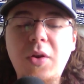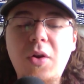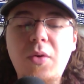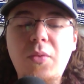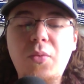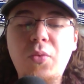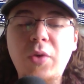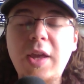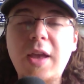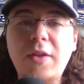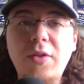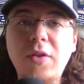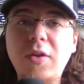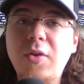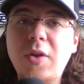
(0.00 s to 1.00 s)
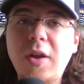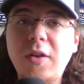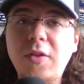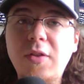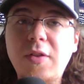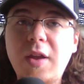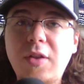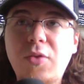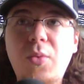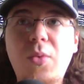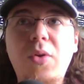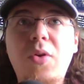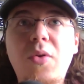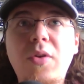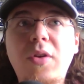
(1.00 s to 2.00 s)
we as the United States,
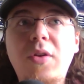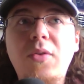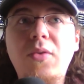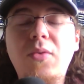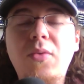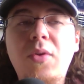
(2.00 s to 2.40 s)
we're going to,